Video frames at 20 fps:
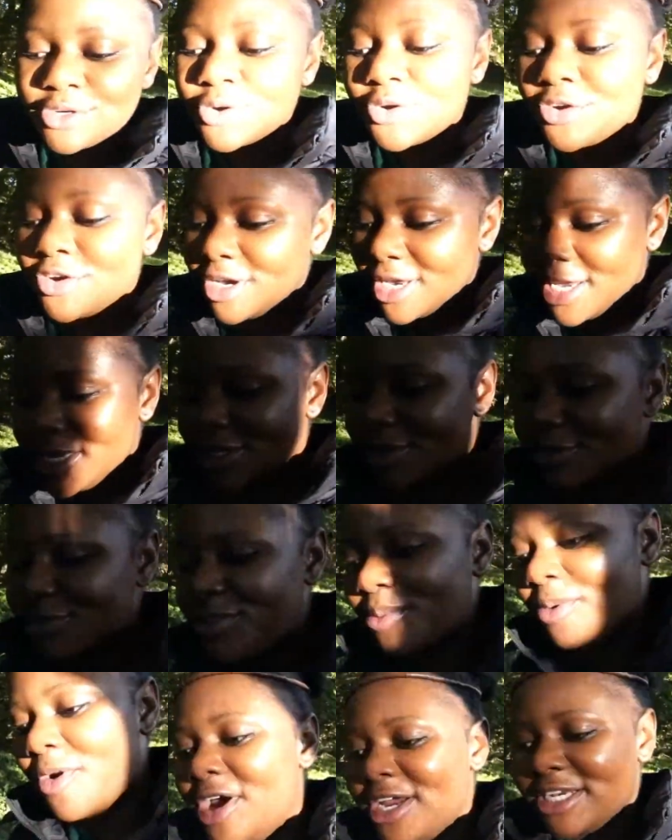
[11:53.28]
creative
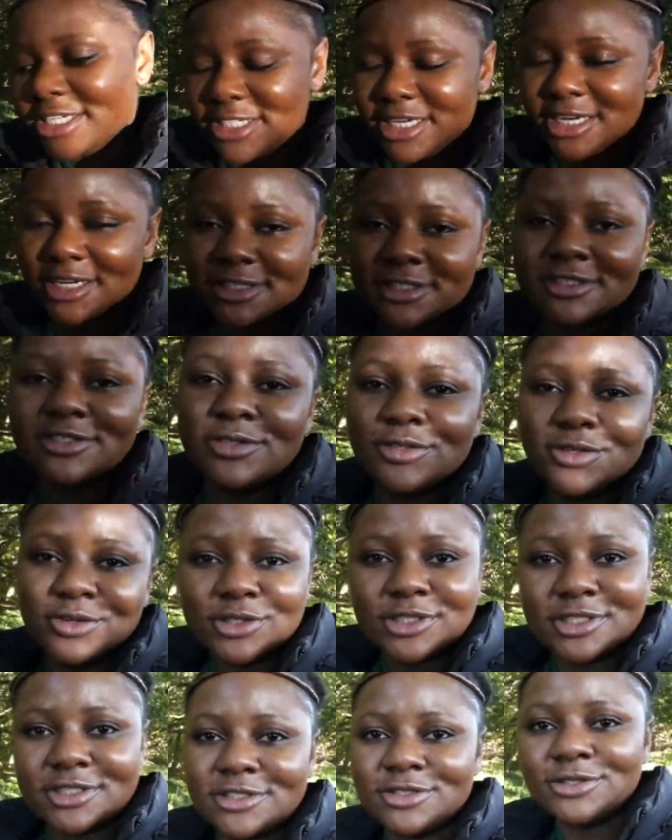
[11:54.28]
project, you
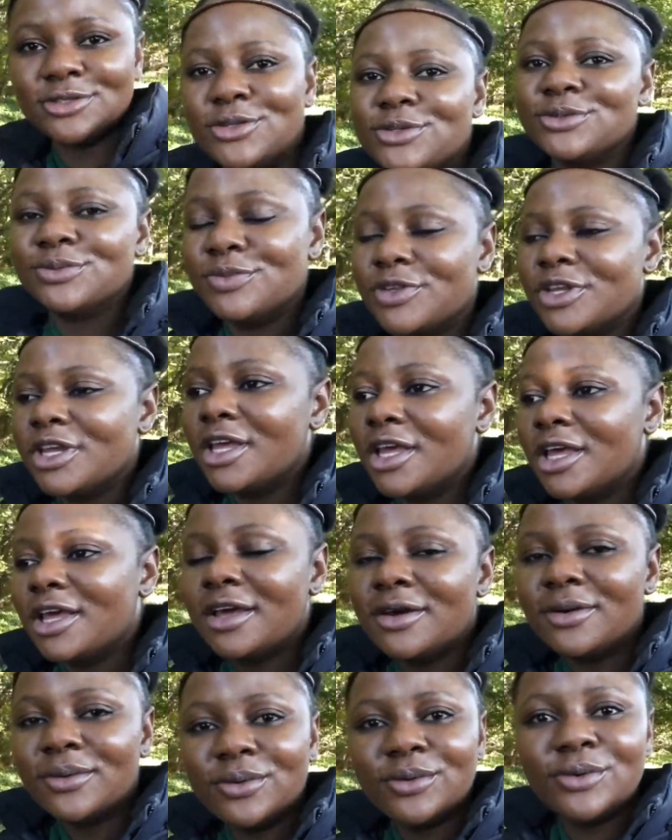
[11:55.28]
know, just to,
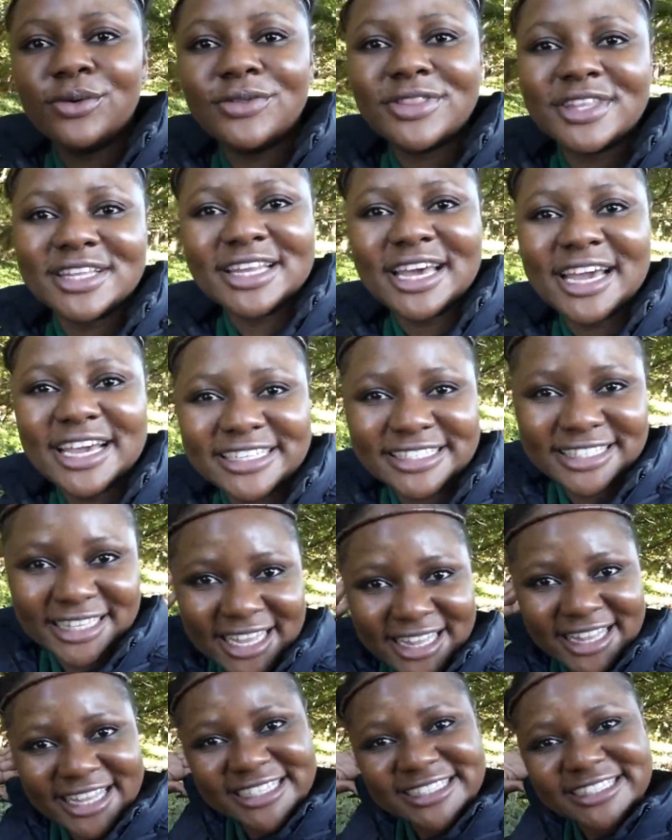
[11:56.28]
oh, the
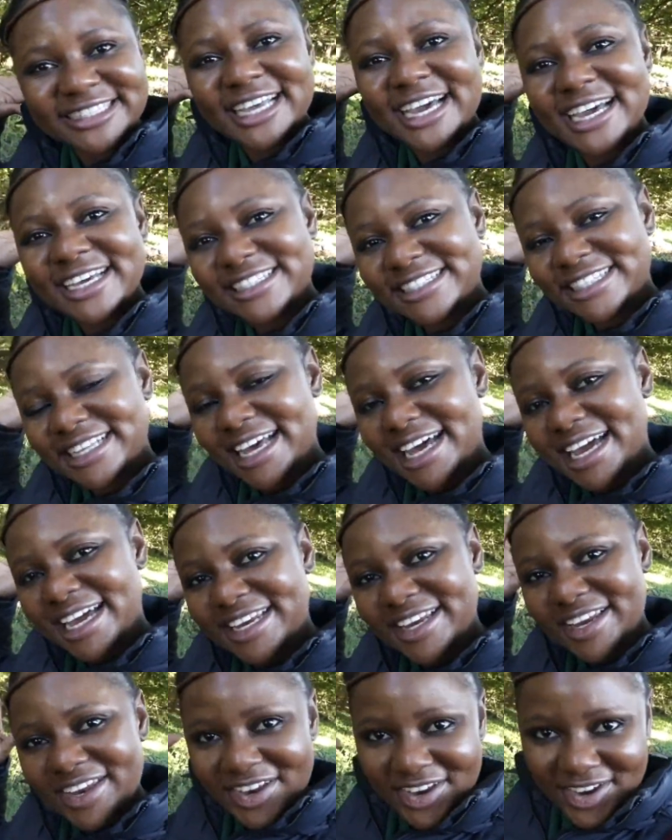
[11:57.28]
nice
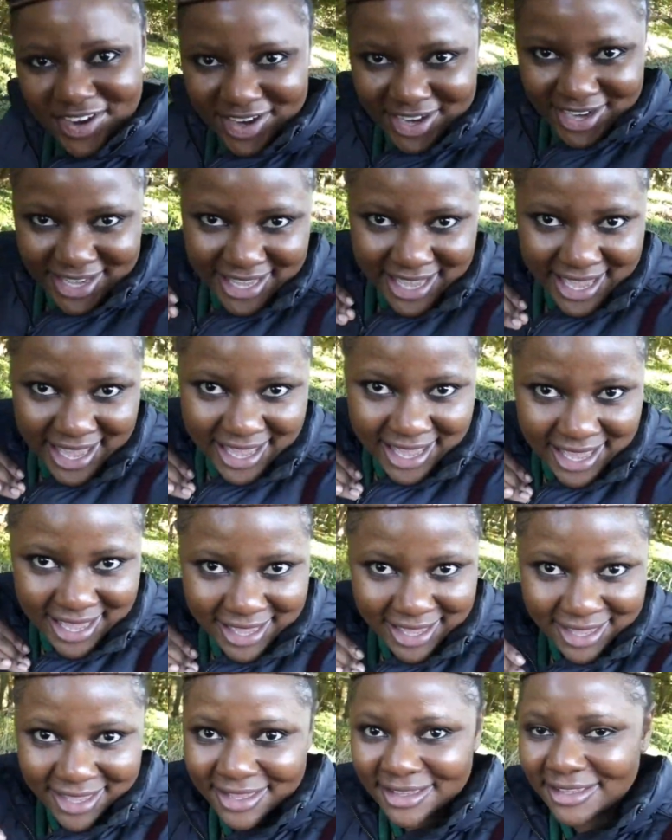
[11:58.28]
light here,
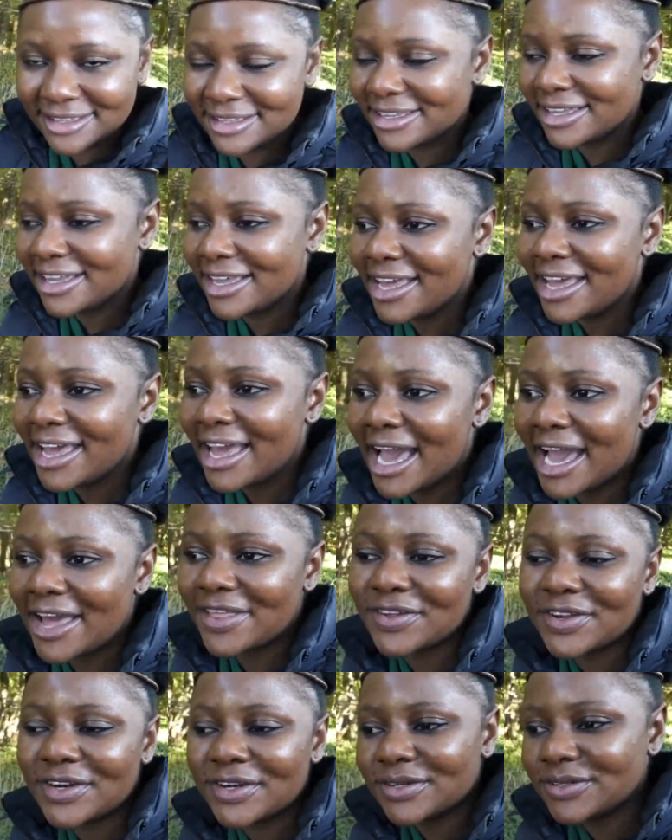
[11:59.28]
yay! I
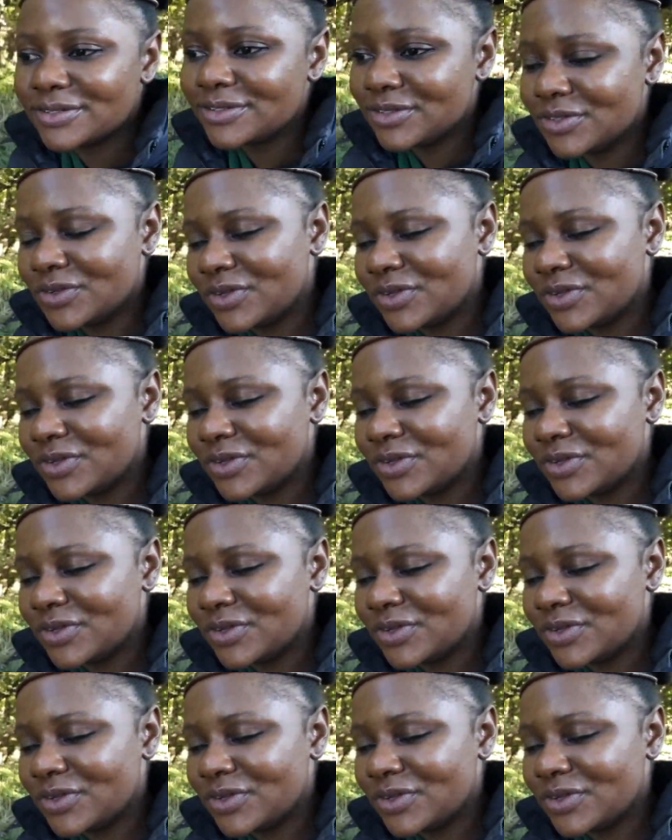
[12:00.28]
thought I would do